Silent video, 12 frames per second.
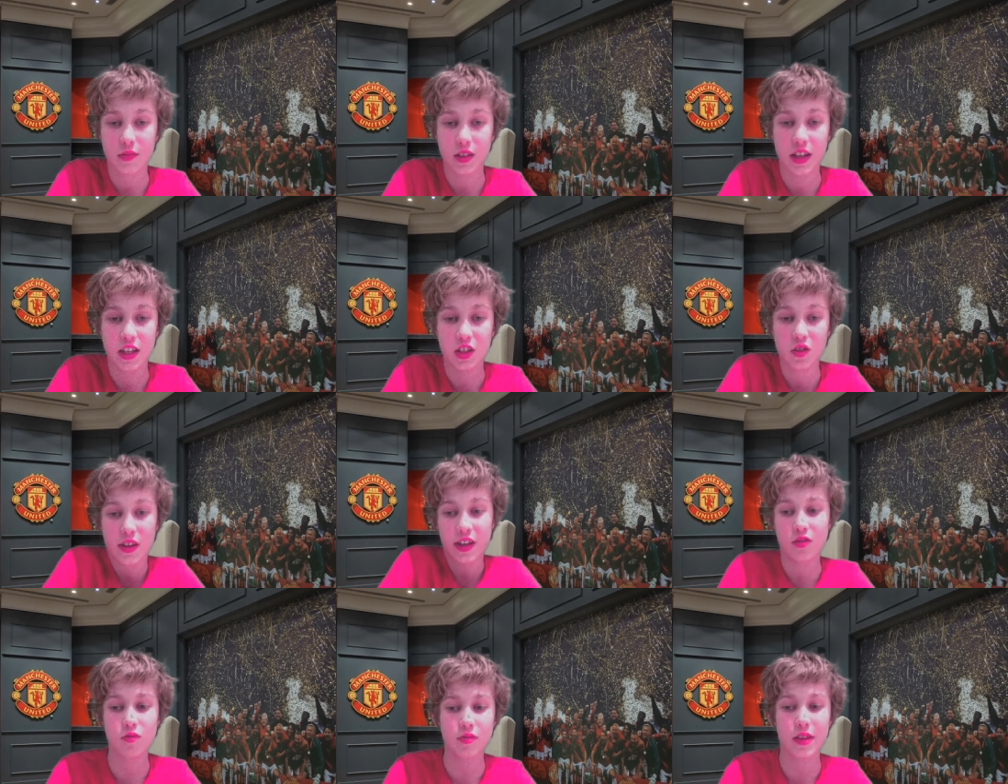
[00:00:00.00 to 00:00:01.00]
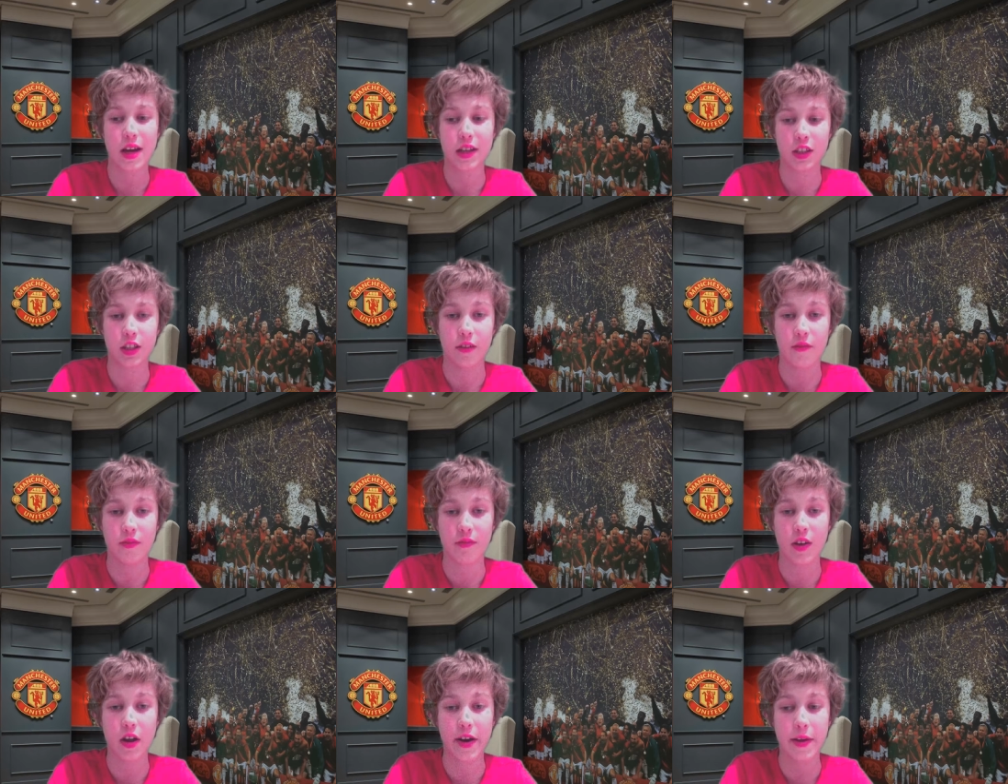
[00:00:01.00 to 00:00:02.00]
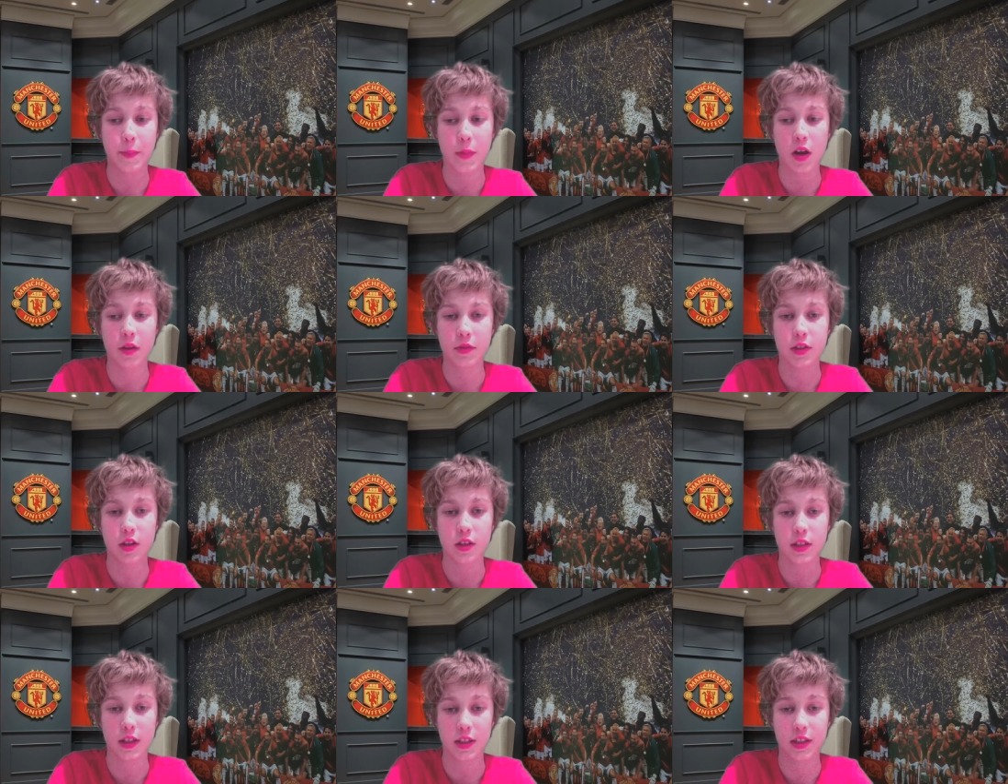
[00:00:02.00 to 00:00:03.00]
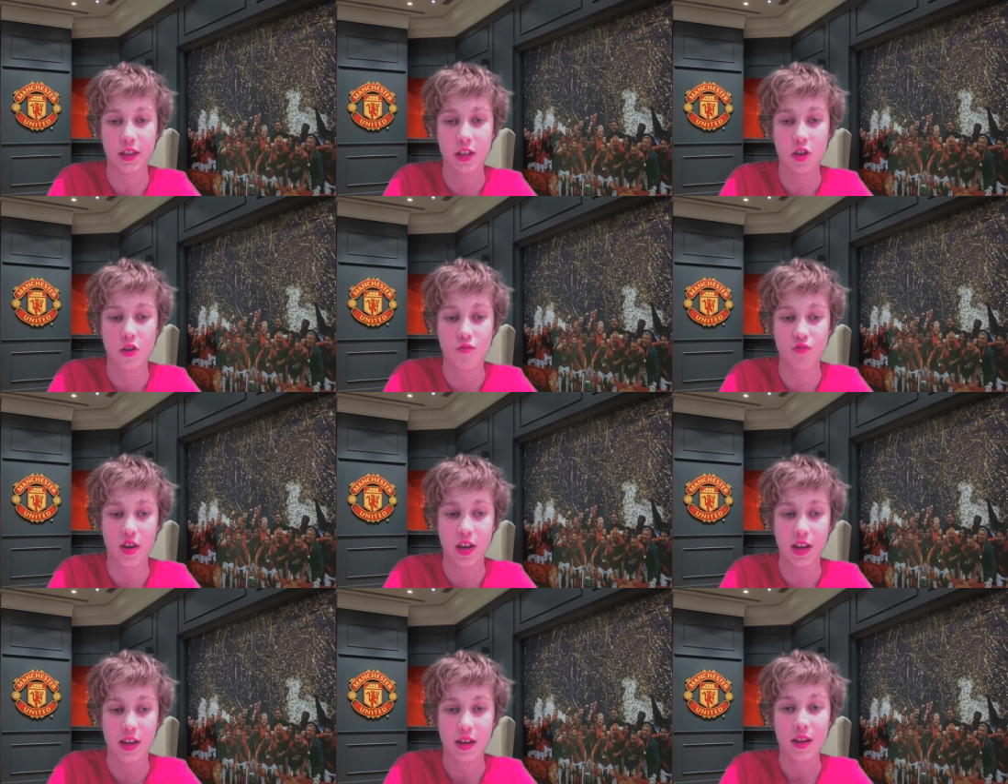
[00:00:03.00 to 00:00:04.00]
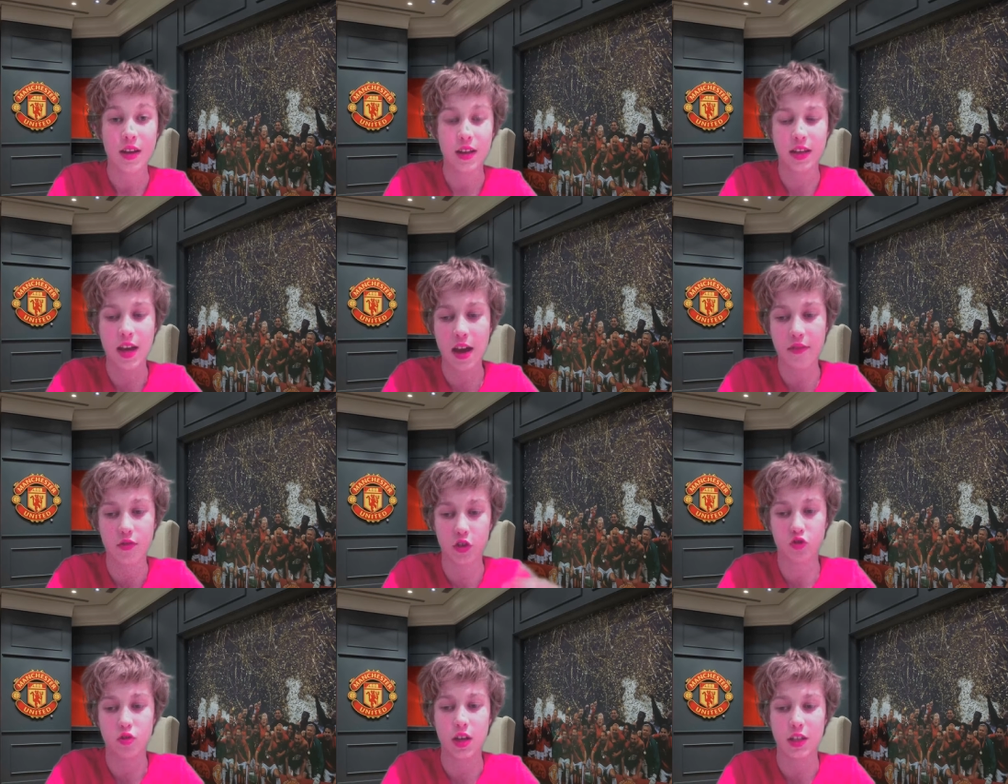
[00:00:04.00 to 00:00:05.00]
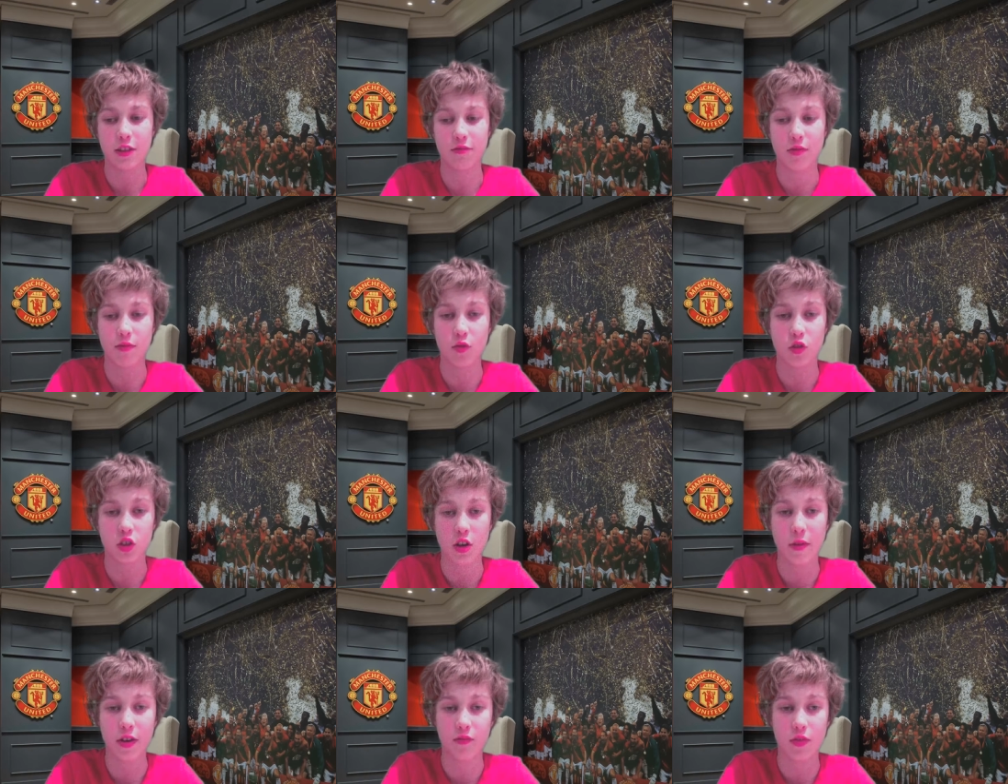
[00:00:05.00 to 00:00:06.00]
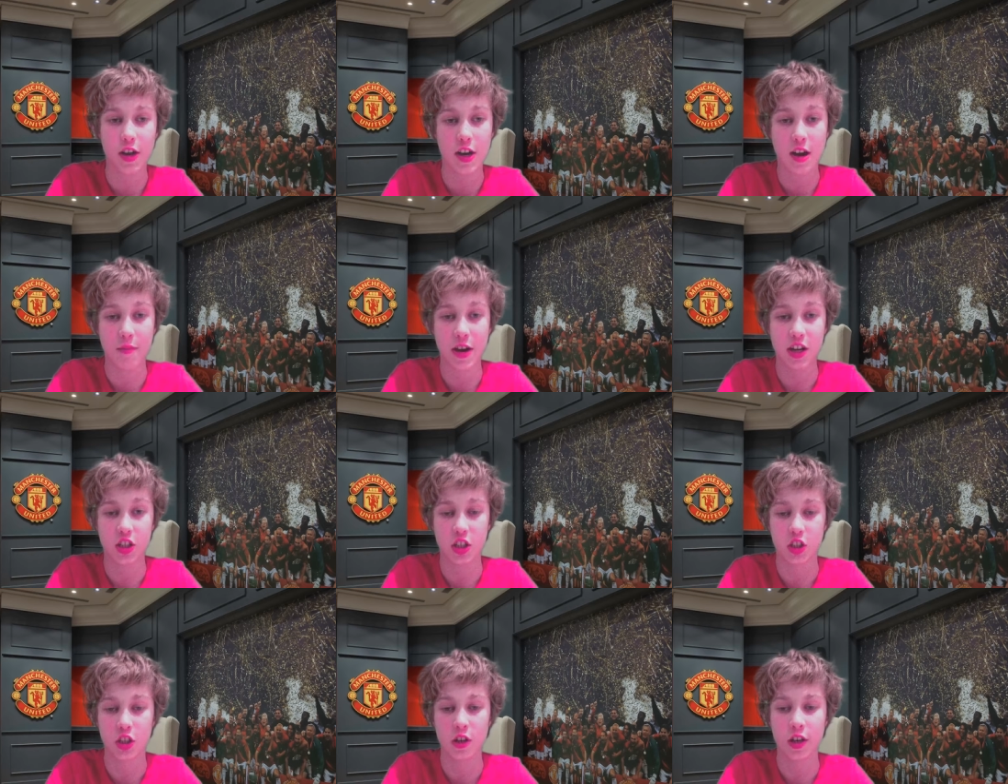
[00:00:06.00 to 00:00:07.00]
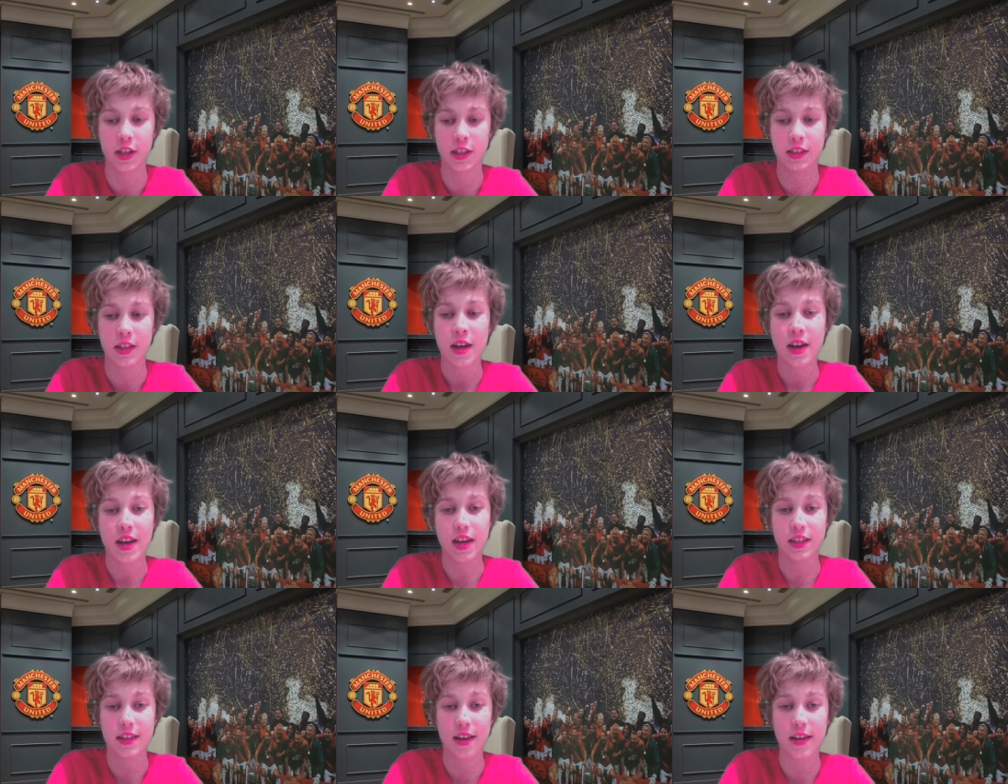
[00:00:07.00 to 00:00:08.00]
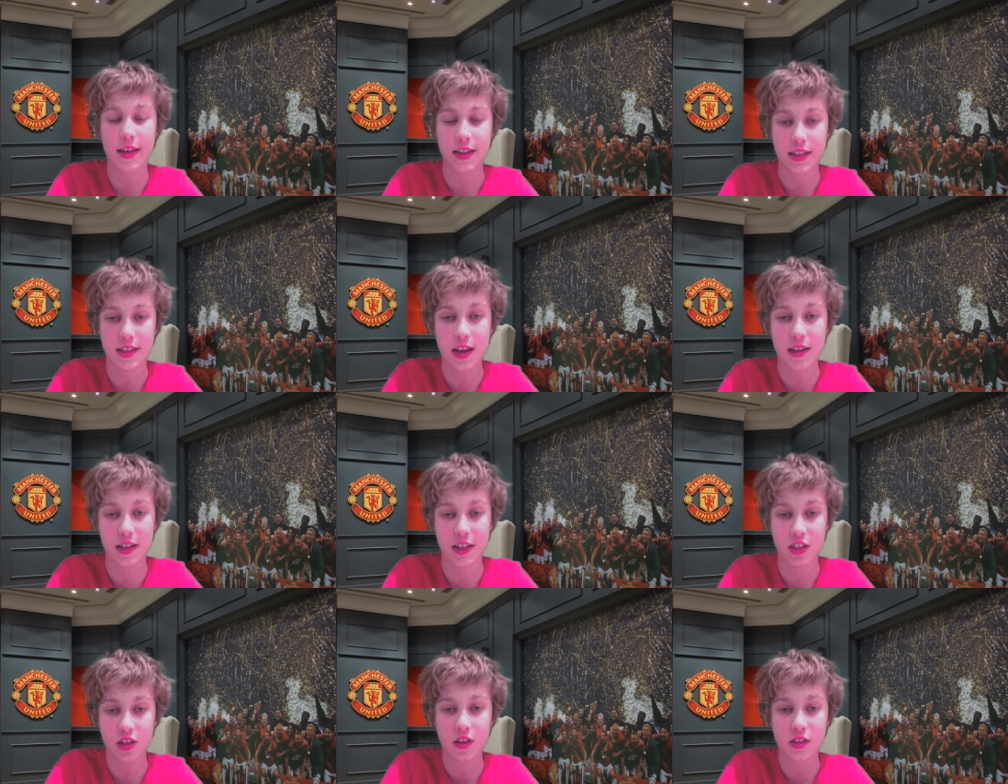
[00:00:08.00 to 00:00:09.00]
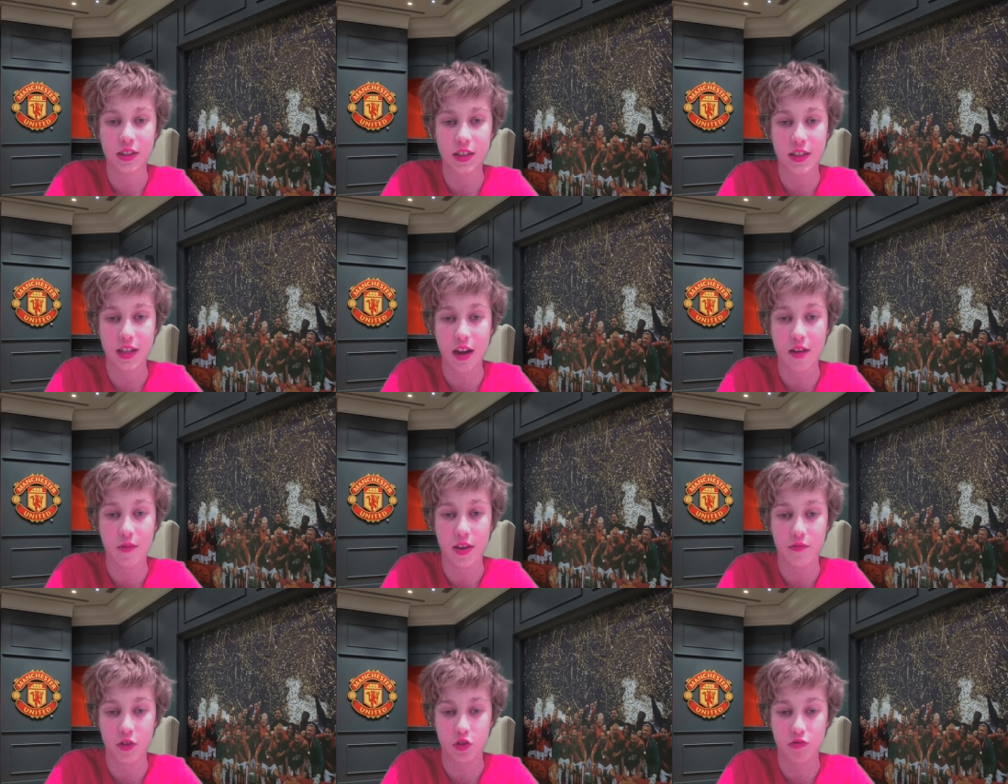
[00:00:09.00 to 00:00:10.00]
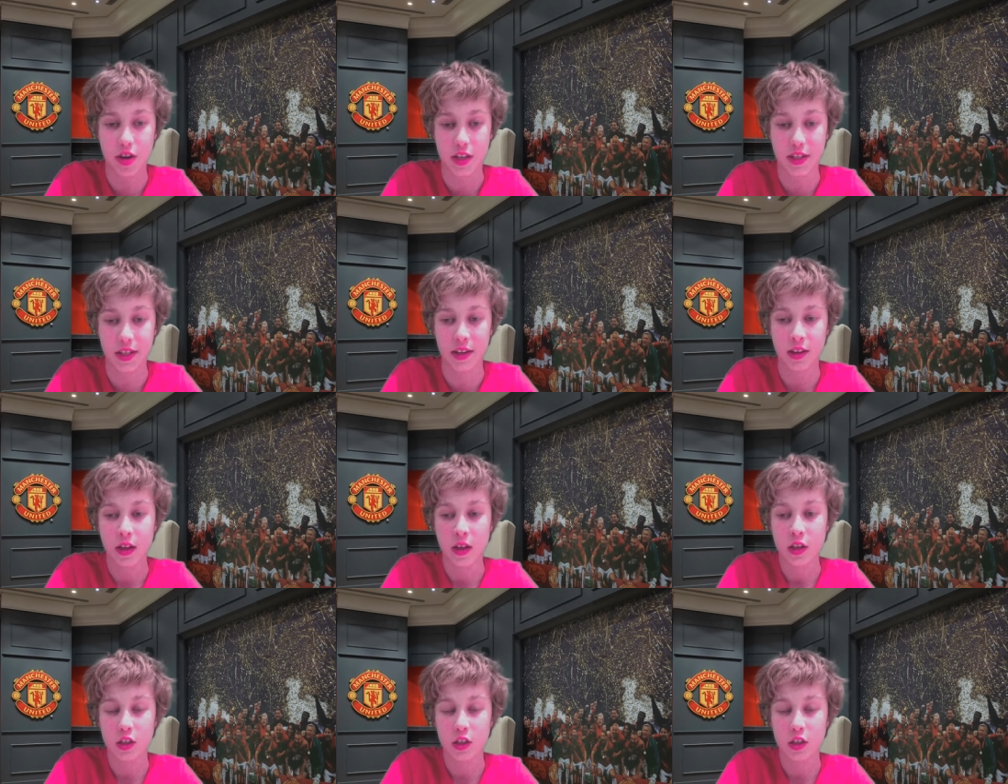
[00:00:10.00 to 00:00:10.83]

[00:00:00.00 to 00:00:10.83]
It's it's all that stuff, and I'm I'm starting to you know really get frustrated with what's going on right now at Manchester United. It's get it's get it's starting to get really frustrating.